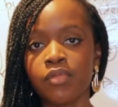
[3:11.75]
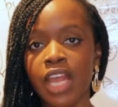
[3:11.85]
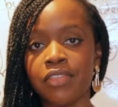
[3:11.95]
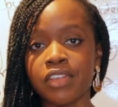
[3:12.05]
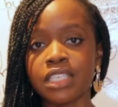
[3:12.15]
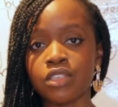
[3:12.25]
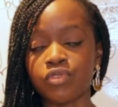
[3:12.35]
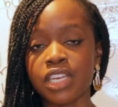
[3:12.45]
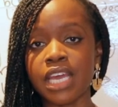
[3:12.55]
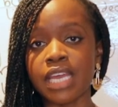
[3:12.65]
And this is
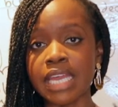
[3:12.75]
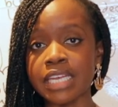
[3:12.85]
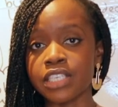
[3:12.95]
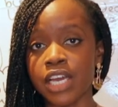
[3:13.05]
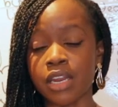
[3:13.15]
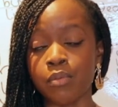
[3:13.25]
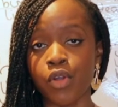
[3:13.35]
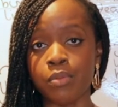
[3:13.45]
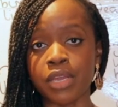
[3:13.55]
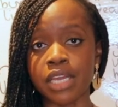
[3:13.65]
really a key turning
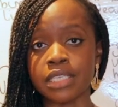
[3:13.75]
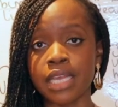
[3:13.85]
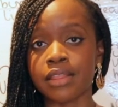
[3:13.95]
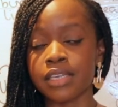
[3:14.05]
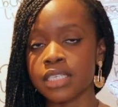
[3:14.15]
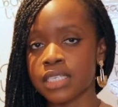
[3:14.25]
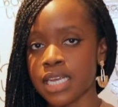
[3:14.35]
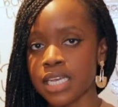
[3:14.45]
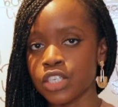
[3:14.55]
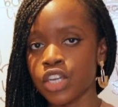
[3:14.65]
point, because at this
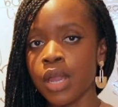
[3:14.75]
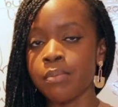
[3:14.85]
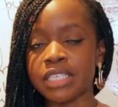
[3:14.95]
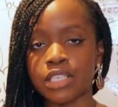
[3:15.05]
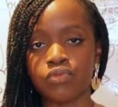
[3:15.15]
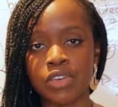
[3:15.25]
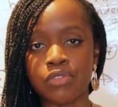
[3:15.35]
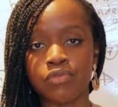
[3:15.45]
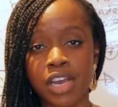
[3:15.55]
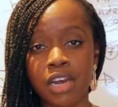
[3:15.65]
stage, Mrs.
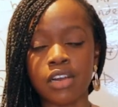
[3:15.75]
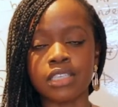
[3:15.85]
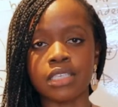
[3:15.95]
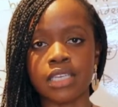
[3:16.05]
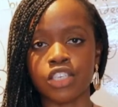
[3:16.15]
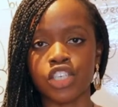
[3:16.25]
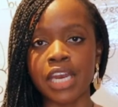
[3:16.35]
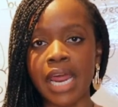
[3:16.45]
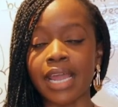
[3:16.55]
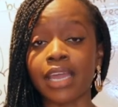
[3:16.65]
Reed realizes that
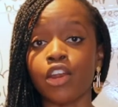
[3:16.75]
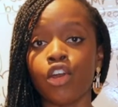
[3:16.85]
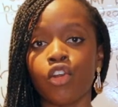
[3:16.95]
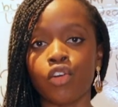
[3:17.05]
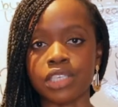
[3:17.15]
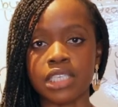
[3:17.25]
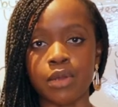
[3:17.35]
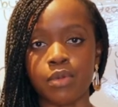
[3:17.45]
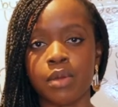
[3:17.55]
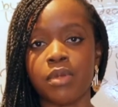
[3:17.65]
Jane Eyre can no longer
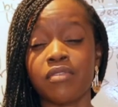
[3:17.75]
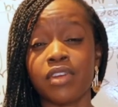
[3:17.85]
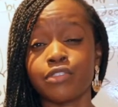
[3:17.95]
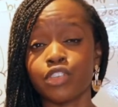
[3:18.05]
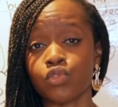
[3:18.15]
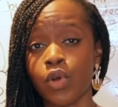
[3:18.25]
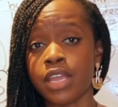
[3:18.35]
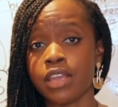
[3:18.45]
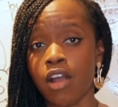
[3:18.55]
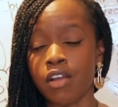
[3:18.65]
stay with them. Even if she's
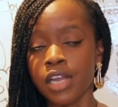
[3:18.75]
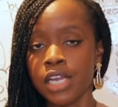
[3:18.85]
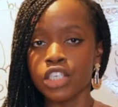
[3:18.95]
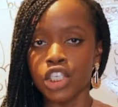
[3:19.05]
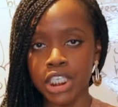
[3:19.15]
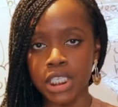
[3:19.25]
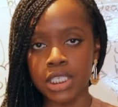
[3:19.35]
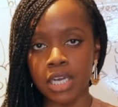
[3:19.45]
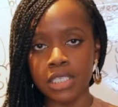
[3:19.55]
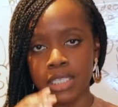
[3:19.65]
quite young, she
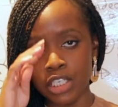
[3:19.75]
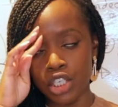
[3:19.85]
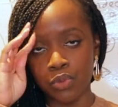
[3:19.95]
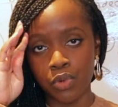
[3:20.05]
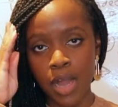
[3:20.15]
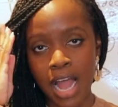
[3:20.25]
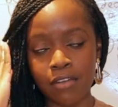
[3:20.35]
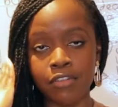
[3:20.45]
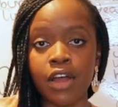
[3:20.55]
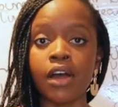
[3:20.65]
decides that she will
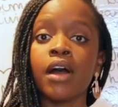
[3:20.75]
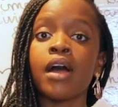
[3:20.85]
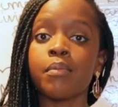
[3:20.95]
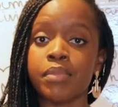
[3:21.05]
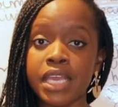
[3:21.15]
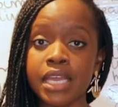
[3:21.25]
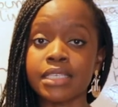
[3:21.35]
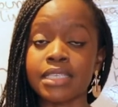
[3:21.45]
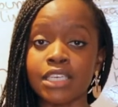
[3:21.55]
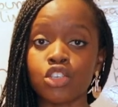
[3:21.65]
have her be
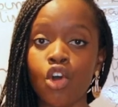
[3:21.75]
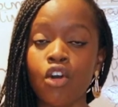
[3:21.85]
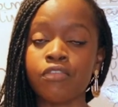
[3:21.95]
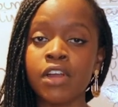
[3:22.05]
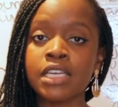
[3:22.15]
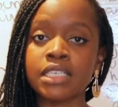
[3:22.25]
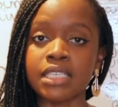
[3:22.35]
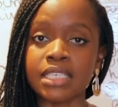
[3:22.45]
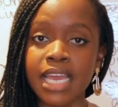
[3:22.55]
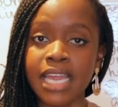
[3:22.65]
sent off to
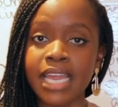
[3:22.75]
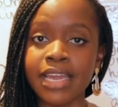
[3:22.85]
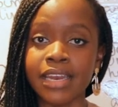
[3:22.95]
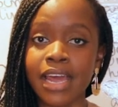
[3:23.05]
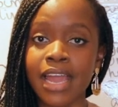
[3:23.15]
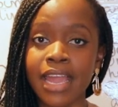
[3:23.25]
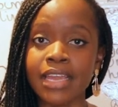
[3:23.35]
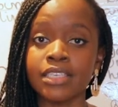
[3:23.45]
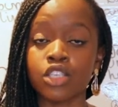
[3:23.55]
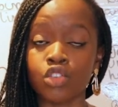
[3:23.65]
stay in
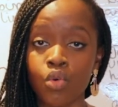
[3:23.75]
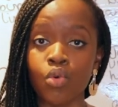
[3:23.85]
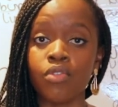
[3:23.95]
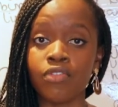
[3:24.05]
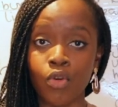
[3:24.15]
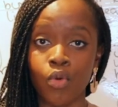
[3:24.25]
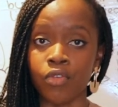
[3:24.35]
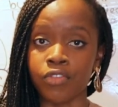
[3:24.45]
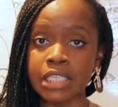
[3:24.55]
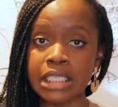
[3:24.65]
a school for
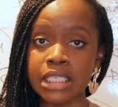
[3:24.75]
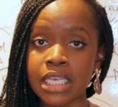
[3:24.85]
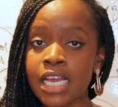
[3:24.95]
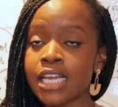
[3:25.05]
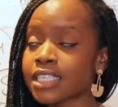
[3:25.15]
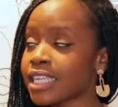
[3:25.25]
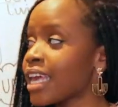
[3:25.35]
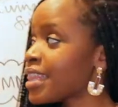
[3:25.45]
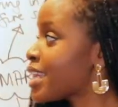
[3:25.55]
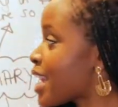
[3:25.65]
orphans. So
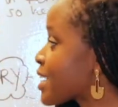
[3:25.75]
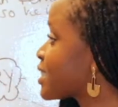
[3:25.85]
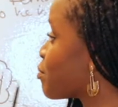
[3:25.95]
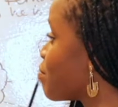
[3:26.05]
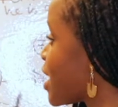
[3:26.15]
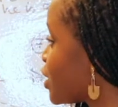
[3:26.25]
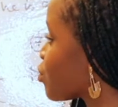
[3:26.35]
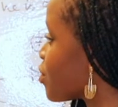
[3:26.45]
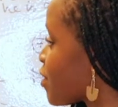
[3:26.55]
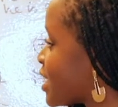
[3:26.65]
then the next
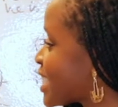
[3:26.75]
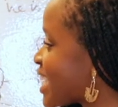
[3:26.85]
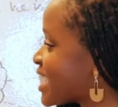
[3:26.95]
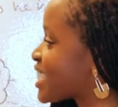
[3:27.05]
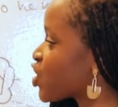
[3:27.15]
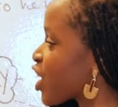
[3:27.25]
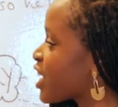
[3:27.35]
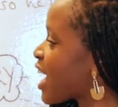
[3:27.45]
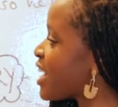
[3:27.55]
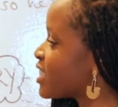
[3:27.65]
major event is
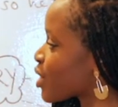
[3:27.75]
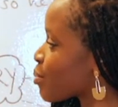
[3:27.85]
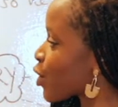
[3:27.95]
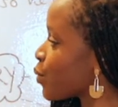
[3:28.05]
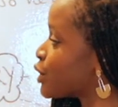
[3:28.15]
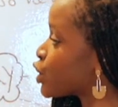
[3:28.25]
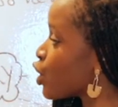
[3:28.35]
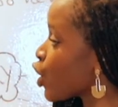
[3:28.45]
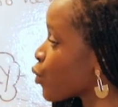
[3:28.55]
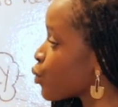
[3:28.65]
Jane ends up going to
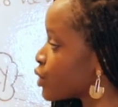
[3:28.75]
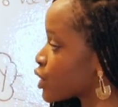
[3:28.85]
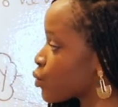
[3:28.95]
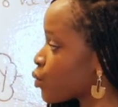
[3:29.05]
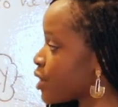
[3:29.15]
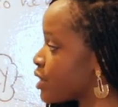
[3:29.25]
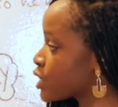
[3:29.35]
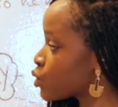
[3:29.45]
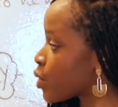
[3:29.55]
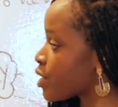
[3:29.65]
Lowood School, and
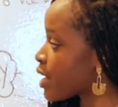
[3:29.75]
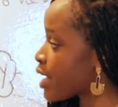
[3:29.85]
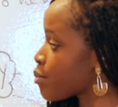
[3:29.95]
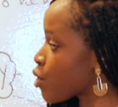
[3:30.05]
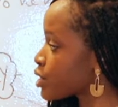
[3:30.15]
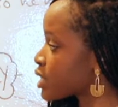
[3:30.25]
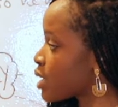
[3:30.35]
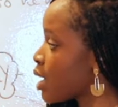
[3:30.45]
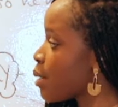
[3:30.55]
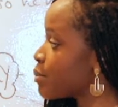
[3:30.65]
this is where the
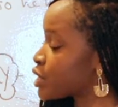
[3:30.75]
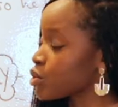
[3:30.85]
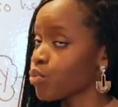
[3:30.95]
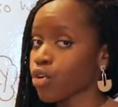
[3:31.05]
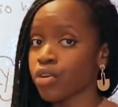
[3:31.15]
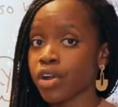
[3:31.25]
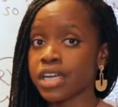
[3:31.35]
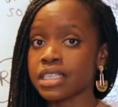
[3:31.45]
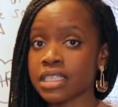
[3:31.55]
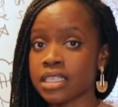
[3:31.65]
headmaster, Mr.
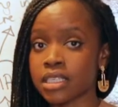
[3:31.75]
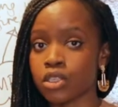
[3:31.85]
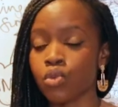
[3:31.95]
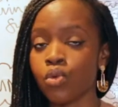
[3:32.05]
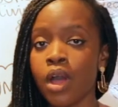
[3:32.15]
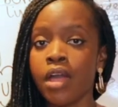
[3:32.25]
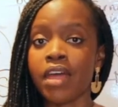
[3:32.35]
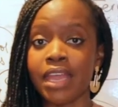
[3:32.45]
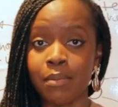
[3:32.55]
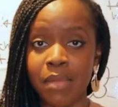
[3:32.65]
Brocklehurst, this is a school
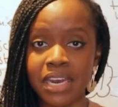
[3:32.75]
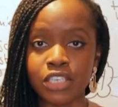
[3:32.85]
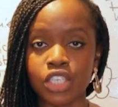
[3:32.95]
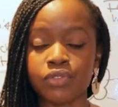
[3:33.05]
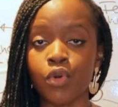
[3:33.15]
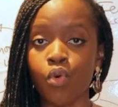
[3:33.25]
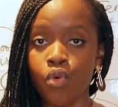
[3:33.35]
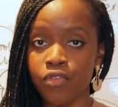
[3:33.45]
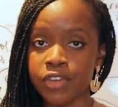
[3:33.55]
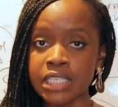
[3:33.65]
that he manages for
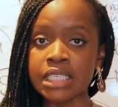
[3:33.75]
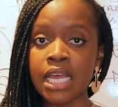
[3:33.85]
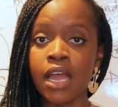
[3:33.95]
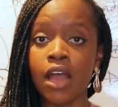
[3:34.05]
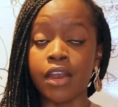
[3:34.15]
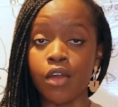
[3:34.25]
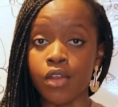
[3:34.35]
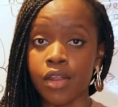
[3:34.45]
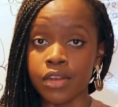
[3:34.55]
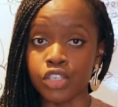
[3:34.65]
orphans
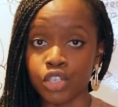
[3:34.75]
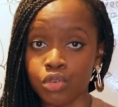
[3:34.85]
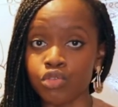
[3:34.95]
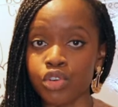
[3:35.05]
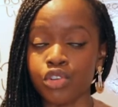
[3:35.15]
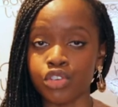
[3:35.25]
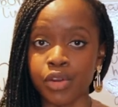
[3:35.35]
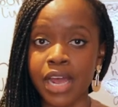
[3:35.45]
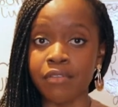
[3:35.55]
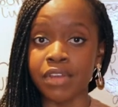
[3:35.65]
and children who
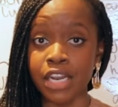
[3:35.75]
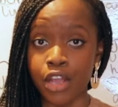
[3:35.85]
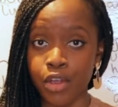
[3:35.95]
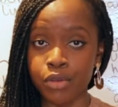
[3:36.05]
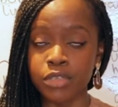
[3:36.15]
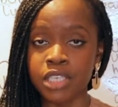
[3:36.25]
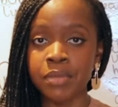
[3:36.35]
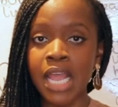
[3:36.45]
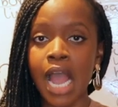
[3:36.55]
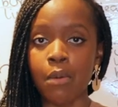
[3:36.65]
don't have any homes.
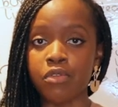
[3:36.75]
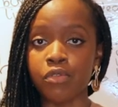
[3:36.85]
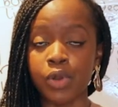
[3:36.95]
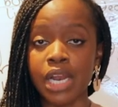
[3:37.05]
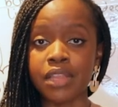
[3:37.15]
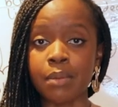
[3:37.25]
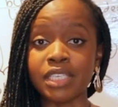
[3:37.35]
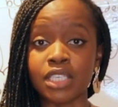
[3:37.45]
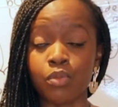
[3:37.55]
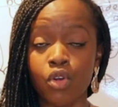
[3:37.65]
However, we learn that
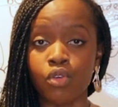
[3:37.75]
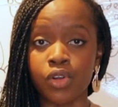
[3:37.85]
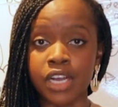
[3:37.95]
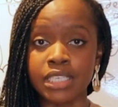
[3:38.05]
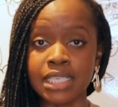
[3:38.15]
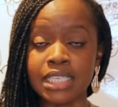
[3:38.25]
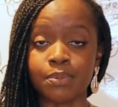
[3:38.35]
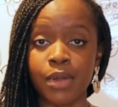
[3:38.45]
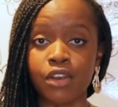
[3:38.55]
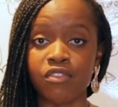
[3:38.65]
Mr. Brocklehurst, in
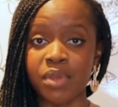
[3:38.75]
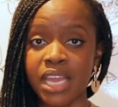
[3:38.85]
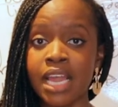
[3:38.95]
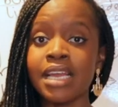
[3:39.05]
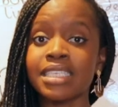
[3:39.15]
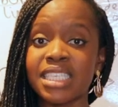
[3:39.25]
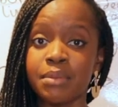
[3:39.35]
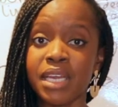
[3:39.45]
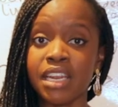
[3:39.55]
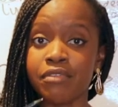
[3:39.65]
spite of being
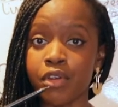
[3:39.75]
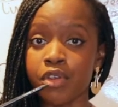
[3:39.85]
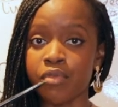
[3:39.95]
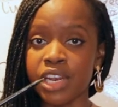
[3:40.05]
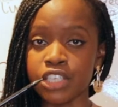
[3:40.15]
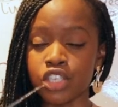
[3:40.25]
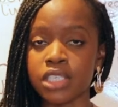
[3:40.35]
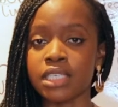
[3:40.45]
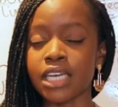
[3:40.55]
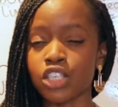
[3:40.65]
seemingly very
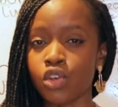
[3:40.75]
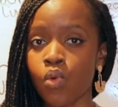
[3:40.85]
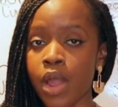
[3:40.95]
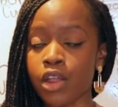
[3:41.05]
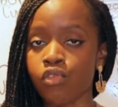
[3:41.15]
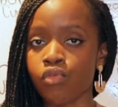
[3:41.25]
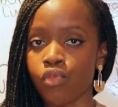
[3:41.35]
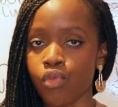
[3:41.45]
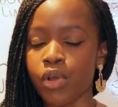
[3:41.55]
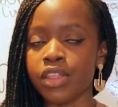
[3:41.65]
religious, is actually quite
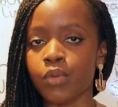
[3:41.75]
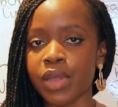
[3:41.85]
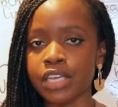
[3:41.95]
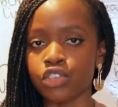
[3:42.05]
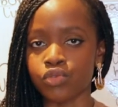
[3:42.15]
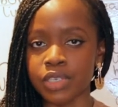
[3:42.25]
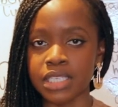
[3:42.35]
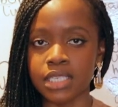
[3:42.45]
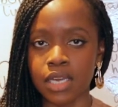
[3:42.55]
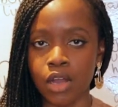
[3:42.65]
cruel in the way he
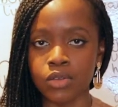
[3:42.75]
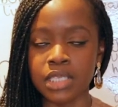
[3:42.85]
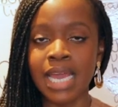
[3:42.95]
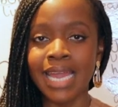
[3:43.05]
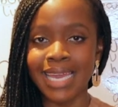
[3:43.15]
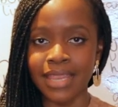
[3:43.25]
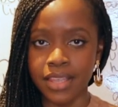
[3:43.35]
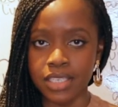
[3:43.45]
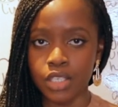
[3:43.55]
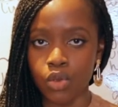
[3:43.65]
treats the girls in
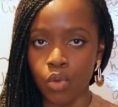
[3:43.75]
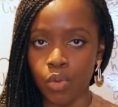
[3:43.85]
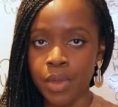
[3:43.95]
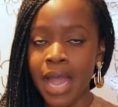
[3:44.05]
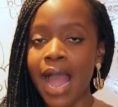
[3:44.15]
this school.